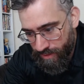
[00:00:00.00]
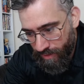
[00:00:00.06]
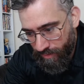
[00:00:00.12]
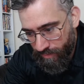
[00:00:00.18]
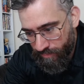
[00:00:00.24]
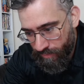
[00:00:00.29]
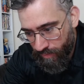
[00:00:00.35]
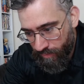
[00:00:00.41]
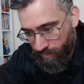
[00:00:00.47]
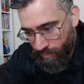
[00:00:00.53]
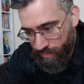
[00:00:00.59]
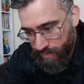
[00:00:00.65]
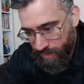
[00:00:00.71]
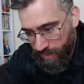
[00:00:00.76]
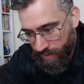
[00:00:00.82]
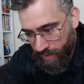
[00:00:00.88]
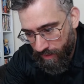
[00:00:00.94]
I thought it was
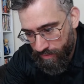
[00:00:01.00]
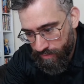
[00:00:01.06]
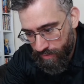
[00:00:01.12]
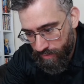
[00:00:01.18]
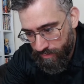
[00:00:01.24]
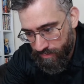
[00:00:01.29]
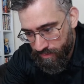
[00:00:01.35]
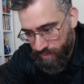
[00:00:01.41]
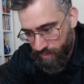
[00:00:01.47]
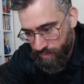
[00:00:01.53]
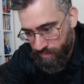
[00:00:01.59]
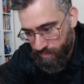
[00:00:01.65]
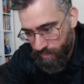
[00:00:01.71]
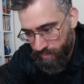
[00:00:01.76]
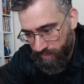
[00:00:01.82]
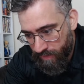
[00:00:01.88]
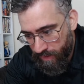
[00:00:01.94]
going to go so
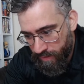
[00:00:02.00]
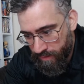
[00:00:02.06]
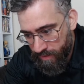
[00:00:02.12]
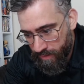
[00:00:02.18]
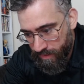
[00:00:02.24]
smooth then.